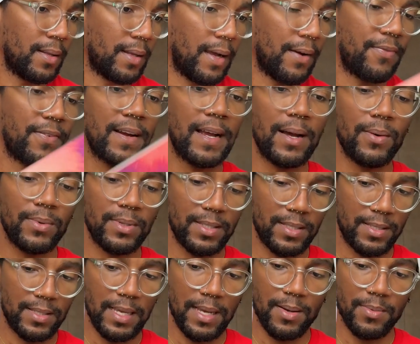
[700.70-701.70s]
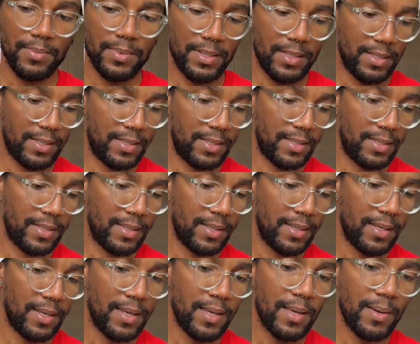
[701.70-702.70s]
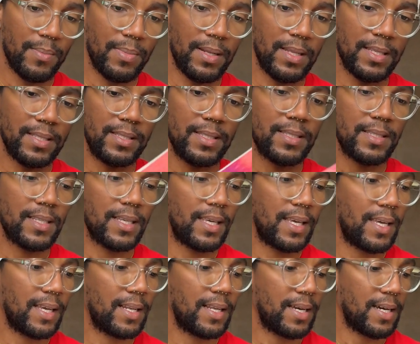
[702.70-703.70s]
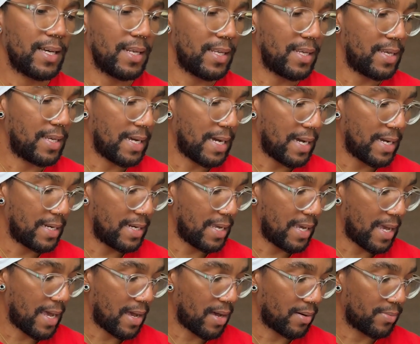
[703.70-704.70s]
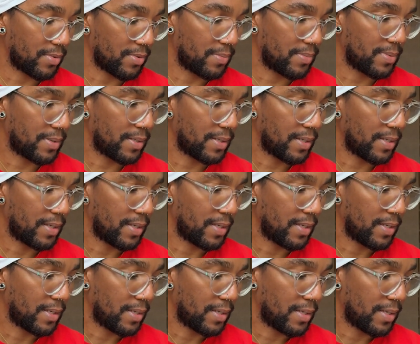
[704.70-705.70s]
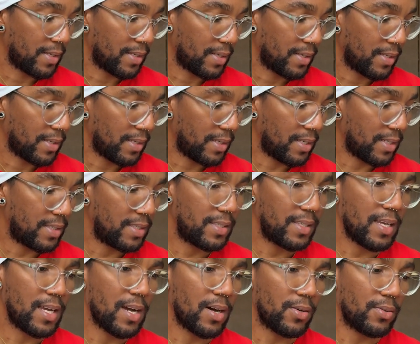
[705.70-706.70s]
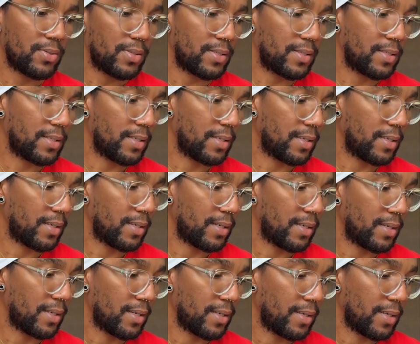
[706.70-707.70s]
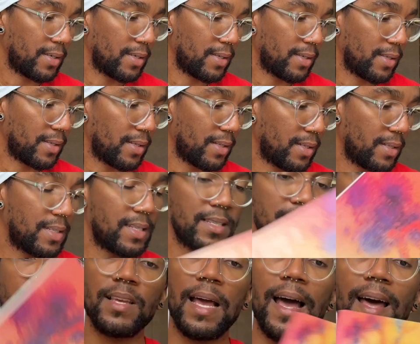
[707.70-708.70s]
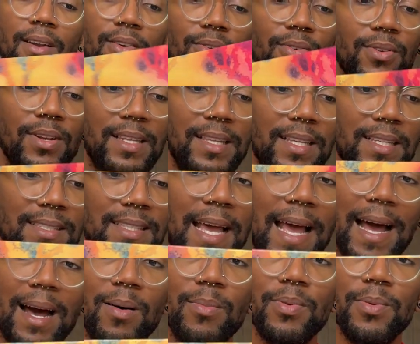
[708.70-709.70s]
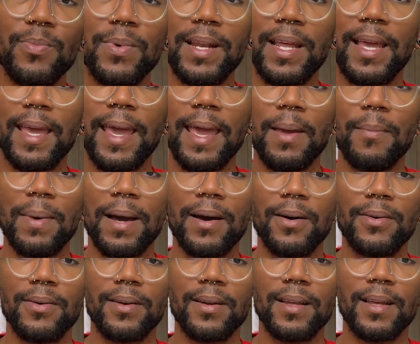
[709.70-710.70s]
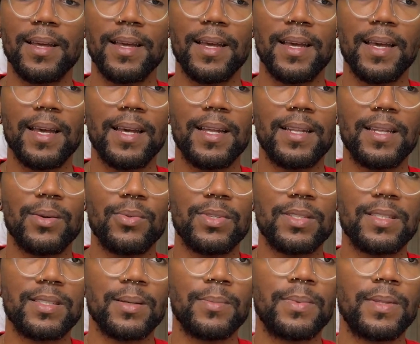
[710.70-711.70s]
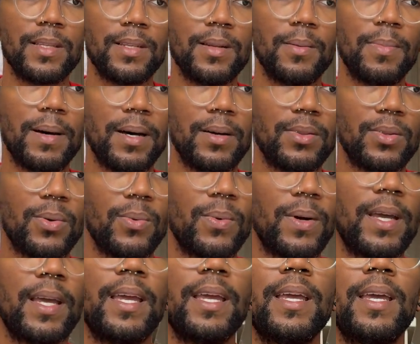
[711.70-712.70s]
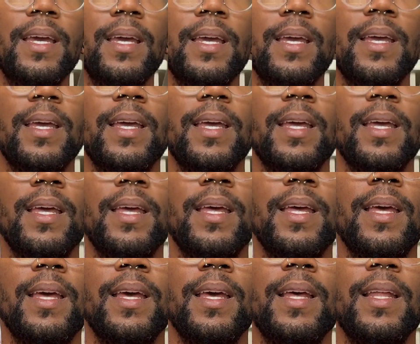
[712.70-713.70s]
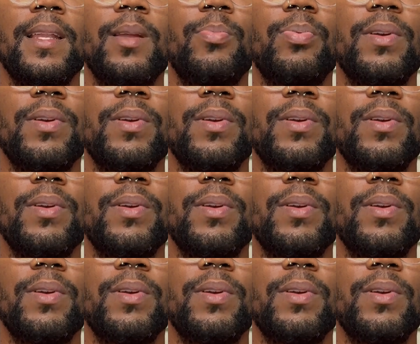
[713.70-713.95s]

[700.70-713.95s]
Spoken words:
I forgot what this album is, but this is the Kid Cudi Kanye album. Kids See Ghosts. This album when it came out, there was something about the way, the